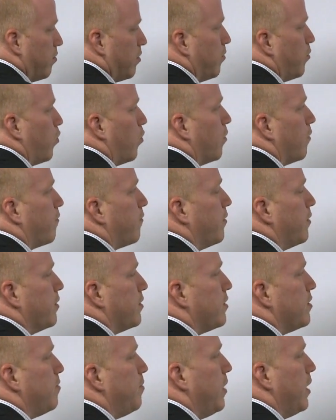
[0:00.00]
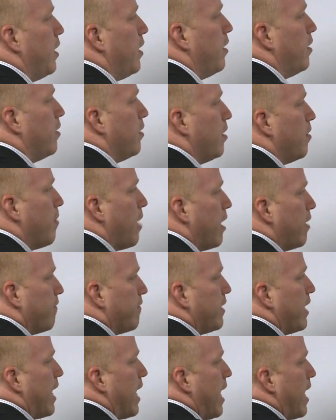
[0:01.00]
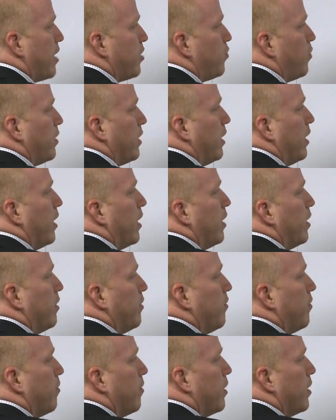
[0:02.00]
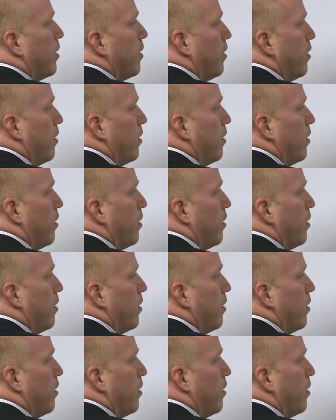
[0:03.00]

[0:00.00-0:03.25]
but more for the speed and the amount of cache we could get into it.